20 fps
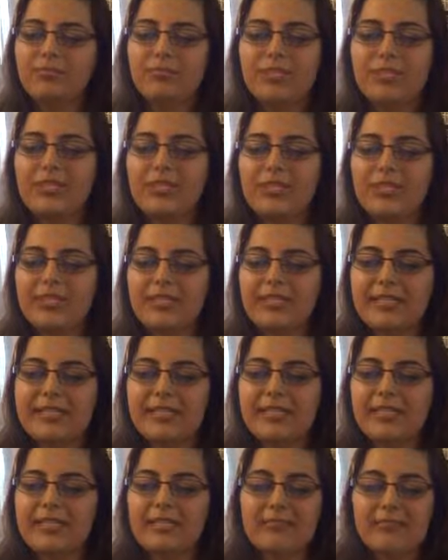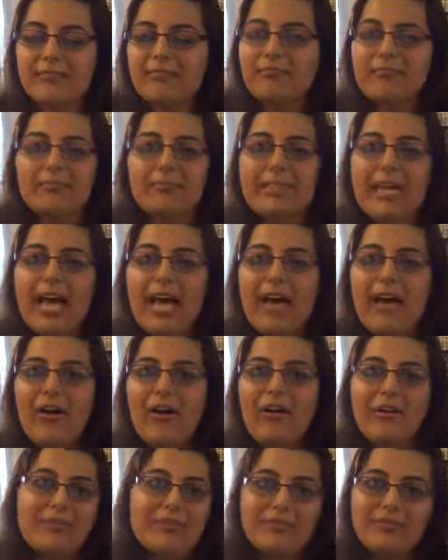can just
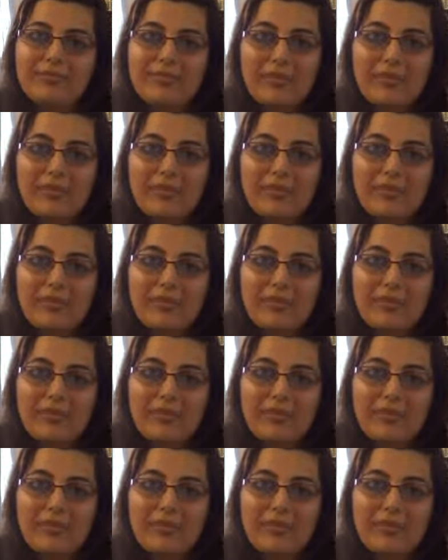tell.